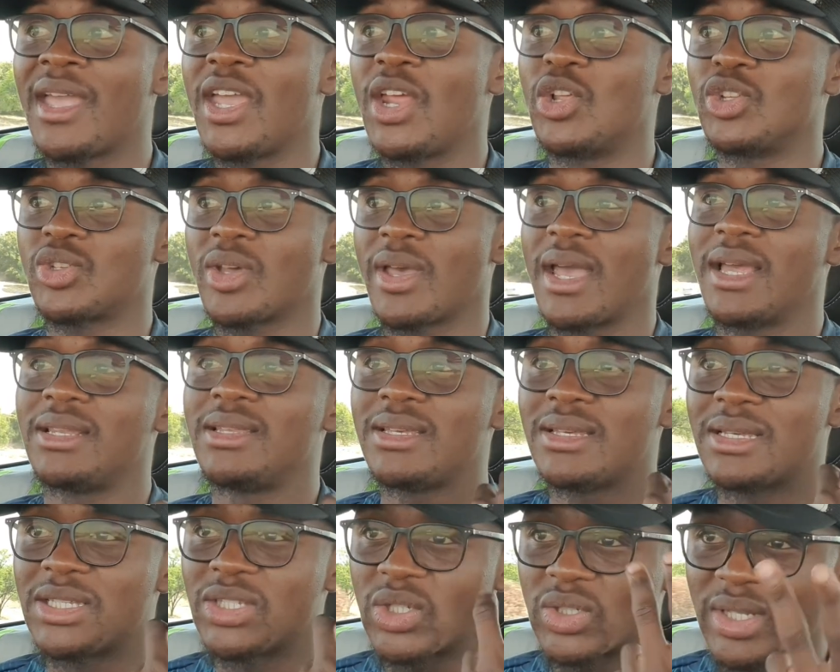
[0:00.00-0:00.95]
It also
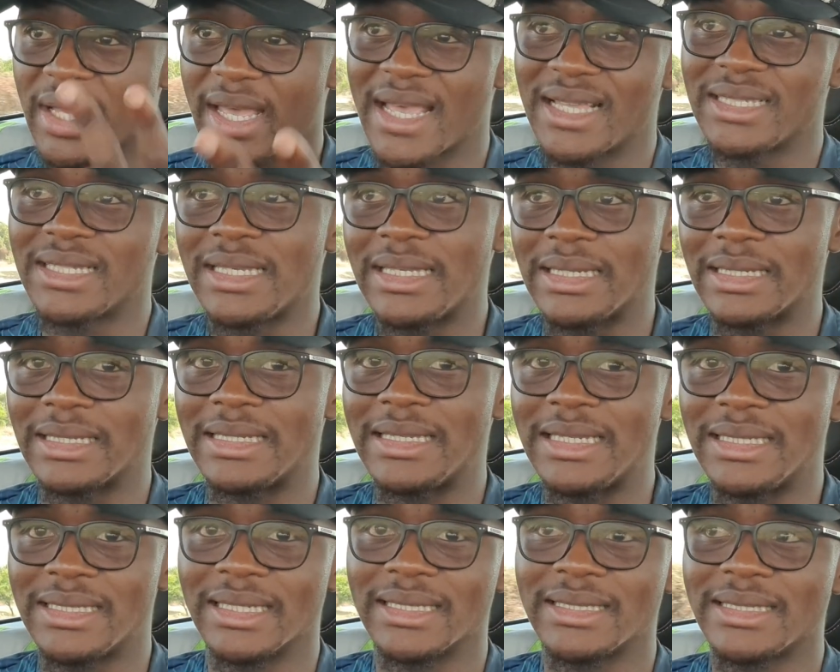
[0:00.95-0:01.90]
has
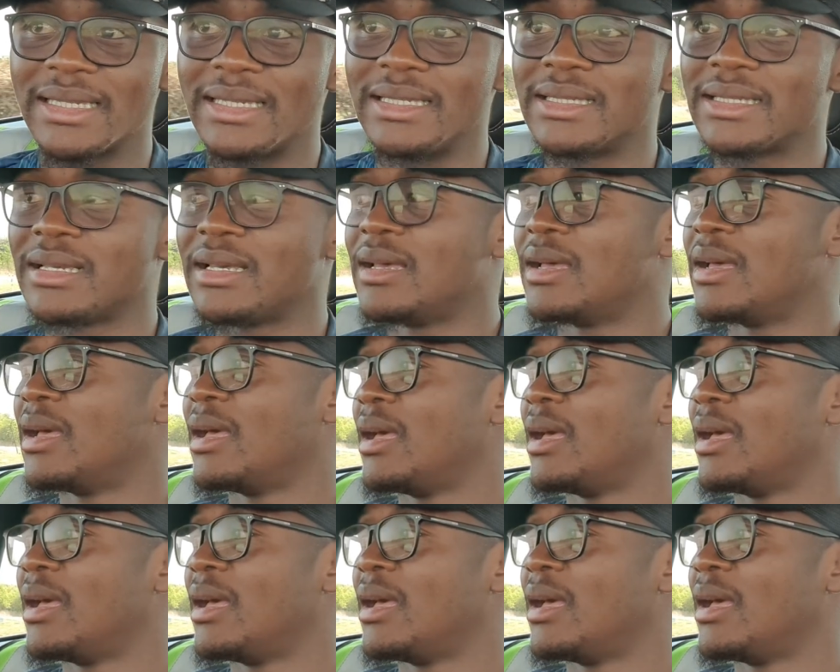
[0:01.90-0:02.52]
heated seats.